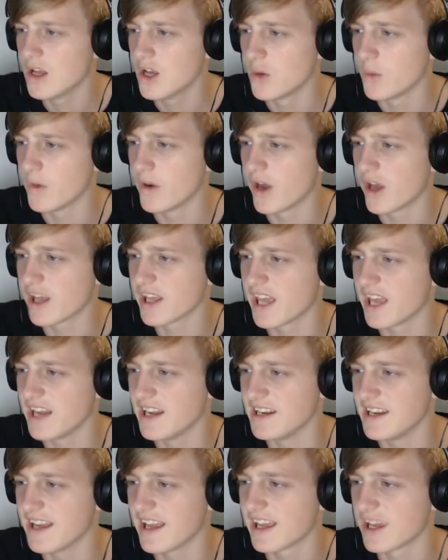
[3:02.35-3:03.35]
When I get
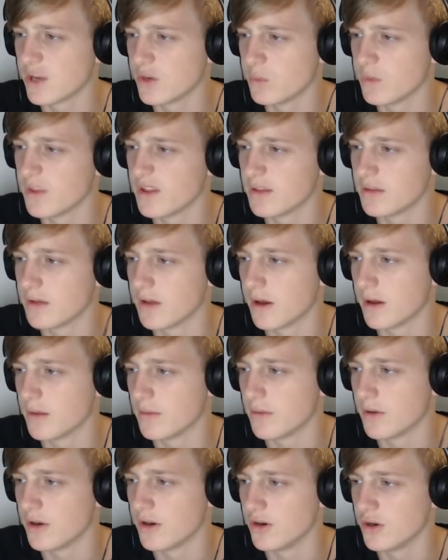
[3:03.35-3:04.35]
naked with
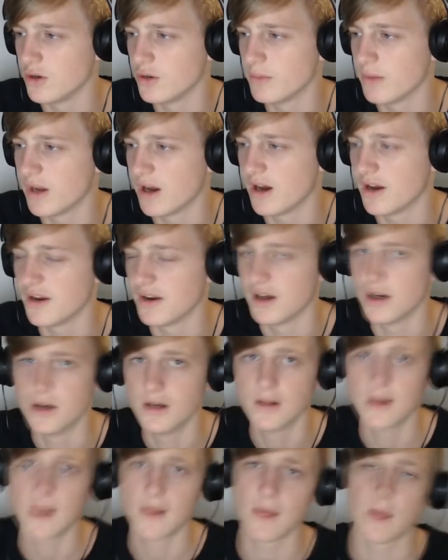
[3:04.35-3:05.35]
a new partner,
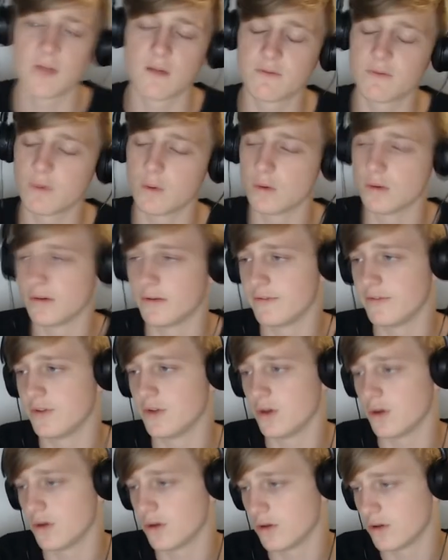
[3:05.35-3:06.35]
for all of
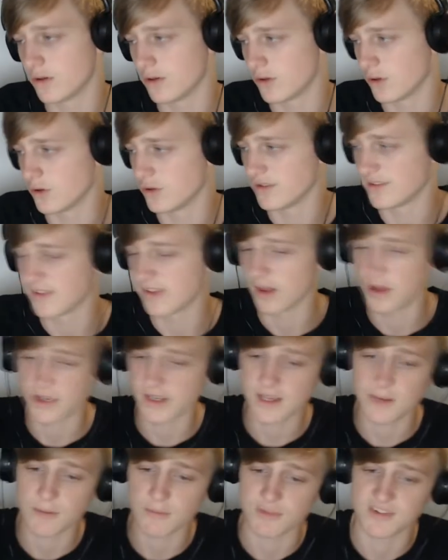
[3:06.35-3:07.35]
you, those like
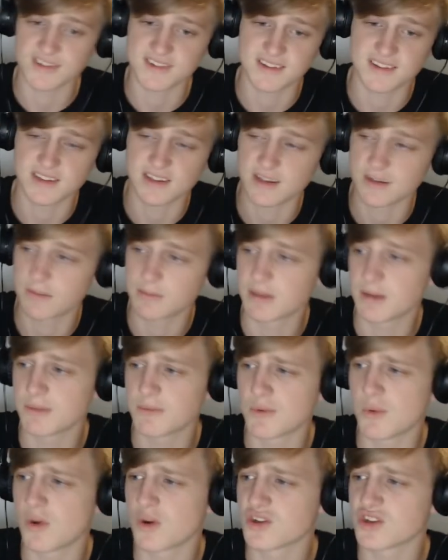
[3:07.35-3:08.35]
Brazilian people
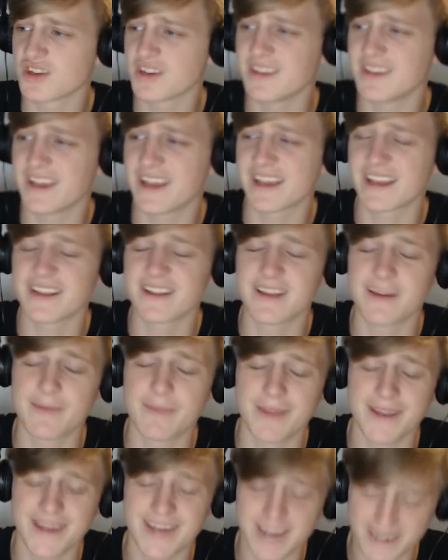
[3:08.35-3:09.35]
watching naked, they
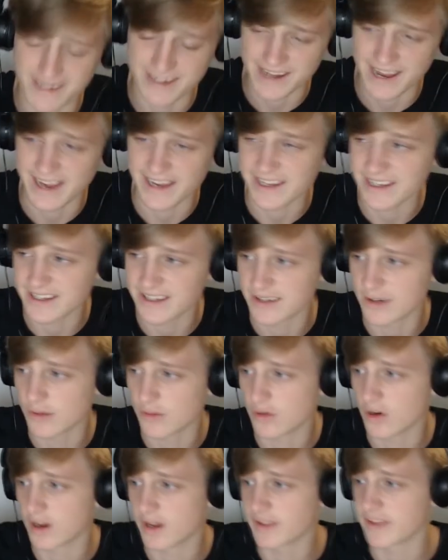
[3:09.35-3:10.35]
mean naked,
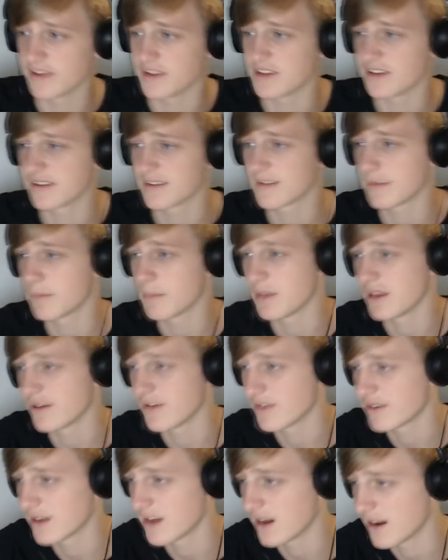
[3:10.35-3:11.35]
alright? They're just being
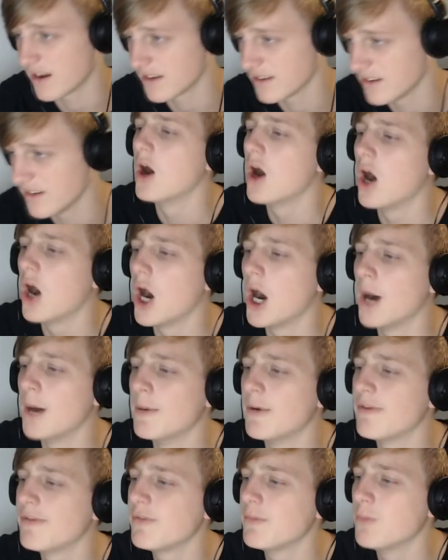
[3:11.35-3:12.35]
retarded. I'm
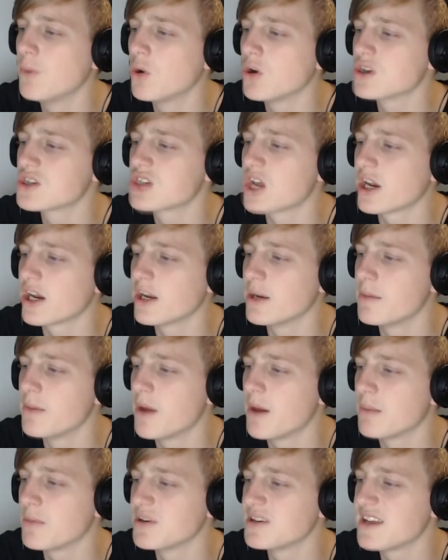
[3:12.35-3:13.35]
often more excited
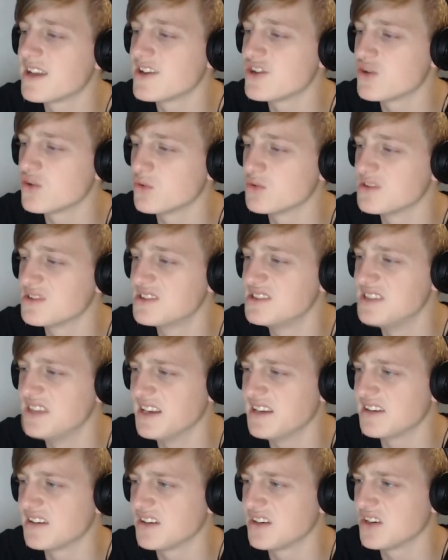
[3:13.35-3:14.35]
about potential
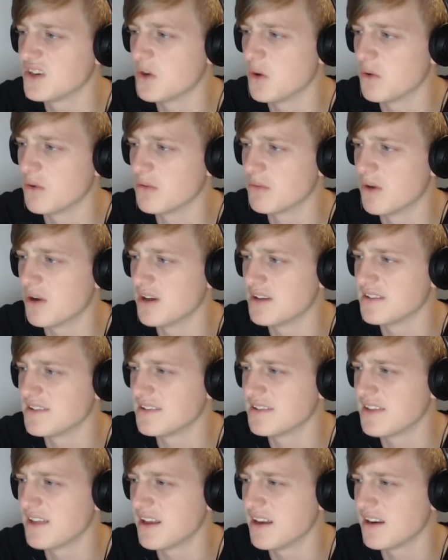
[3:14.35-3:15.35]
zit gold mines
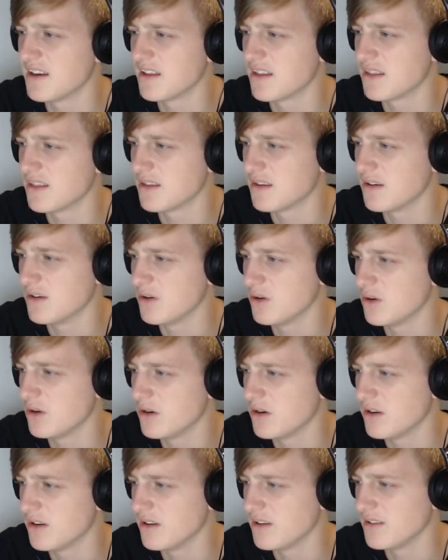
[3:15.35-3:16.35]
than the
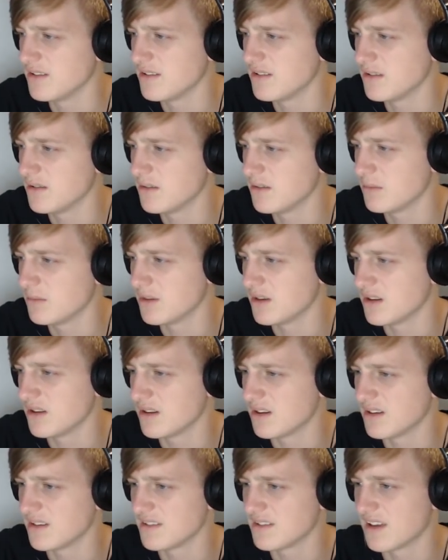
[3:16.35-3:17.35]
nudities
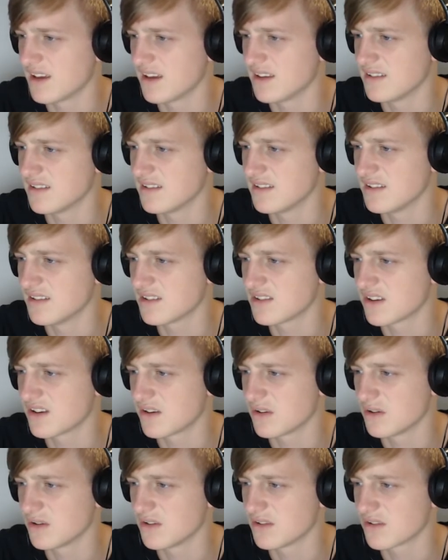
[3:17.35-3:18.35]
these days. This
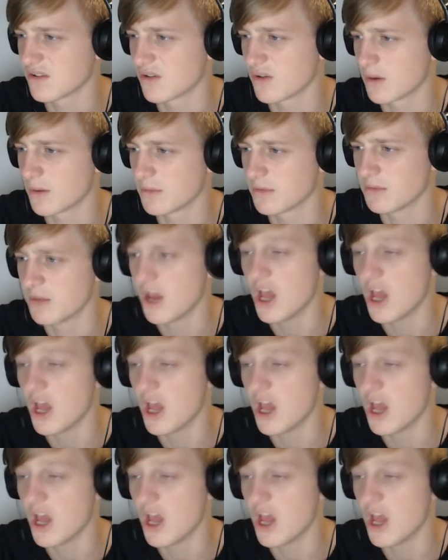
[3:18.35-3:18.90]
channel has corrupted.